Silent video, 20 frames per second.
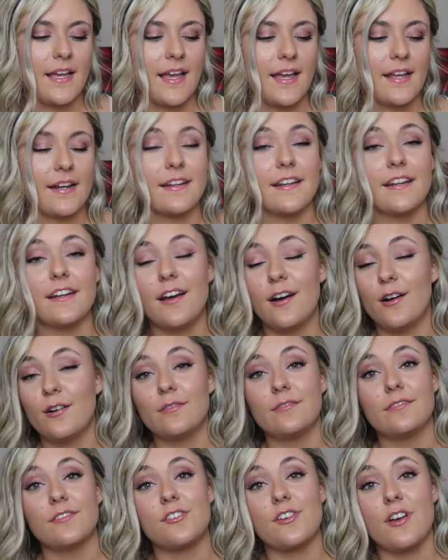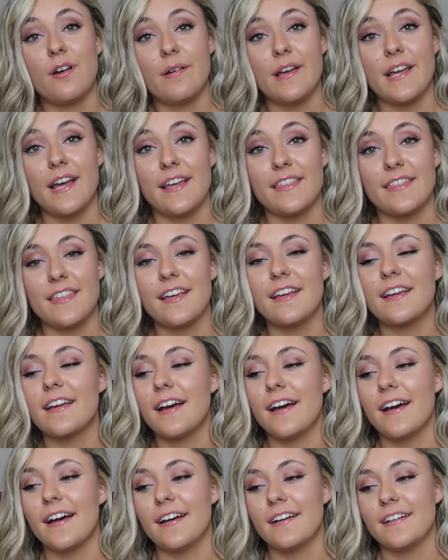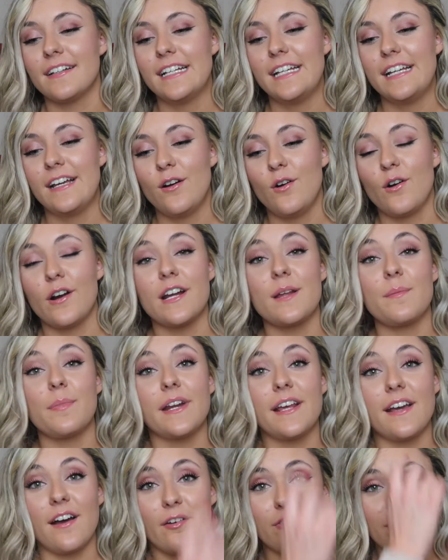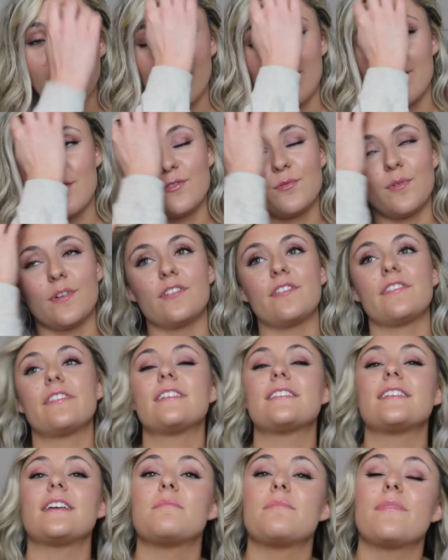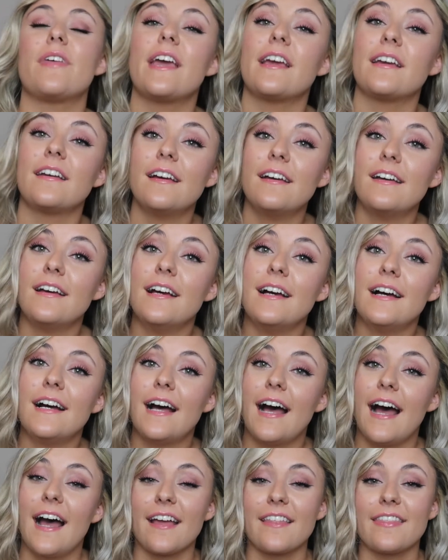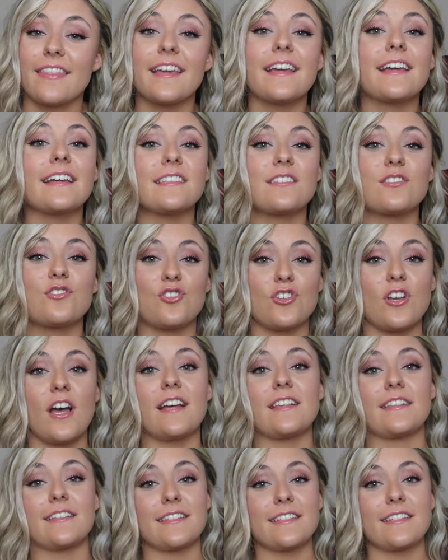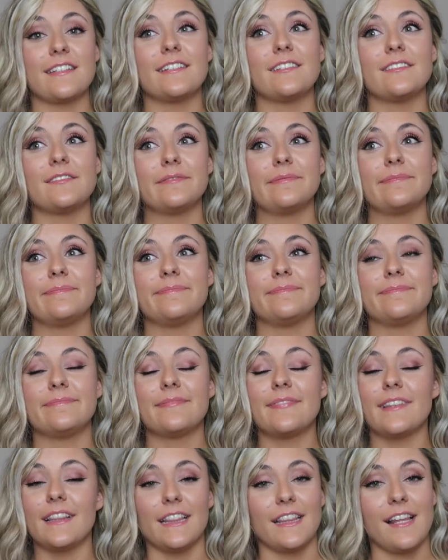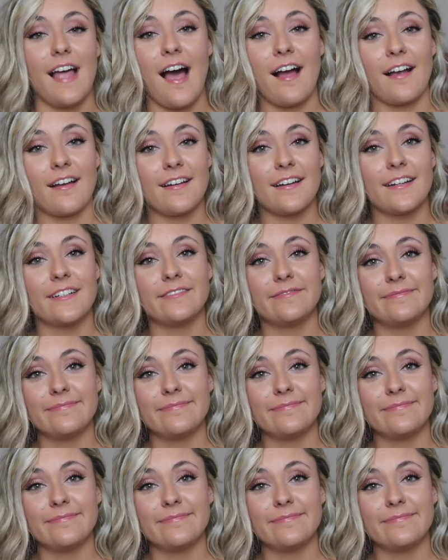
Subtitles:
And you know, Joey, I think, or anybody out there who's wondering the same thing, I think it's just luck.